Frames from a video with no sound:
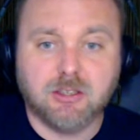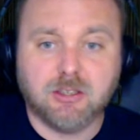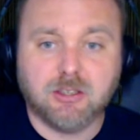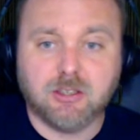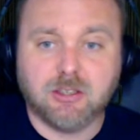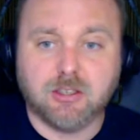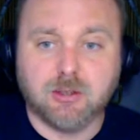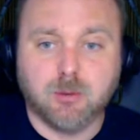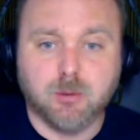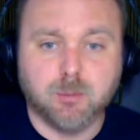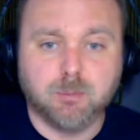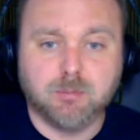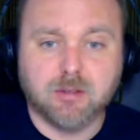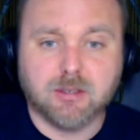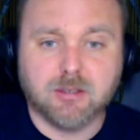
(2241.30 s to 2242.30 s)
You know,
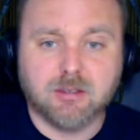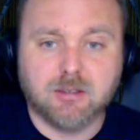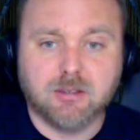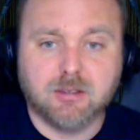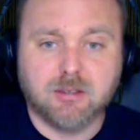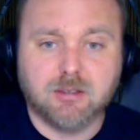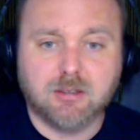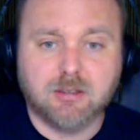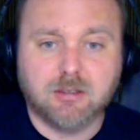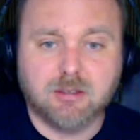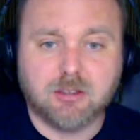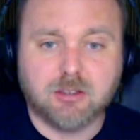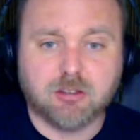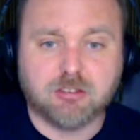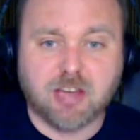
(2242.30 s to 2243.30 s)

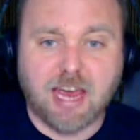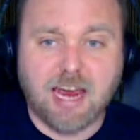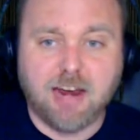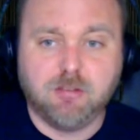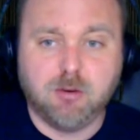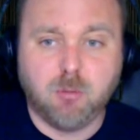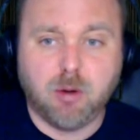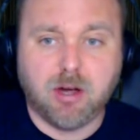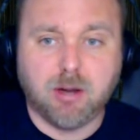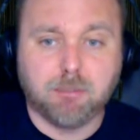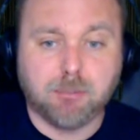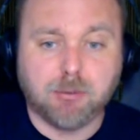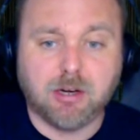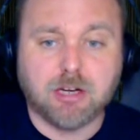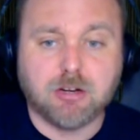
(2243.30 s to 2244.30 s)
because everywhere, I'm
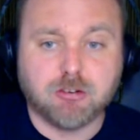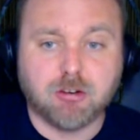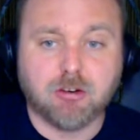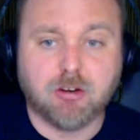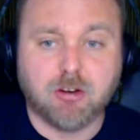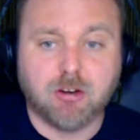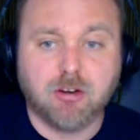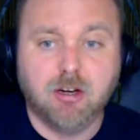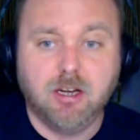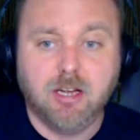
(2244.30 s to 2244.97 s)
pretty sure,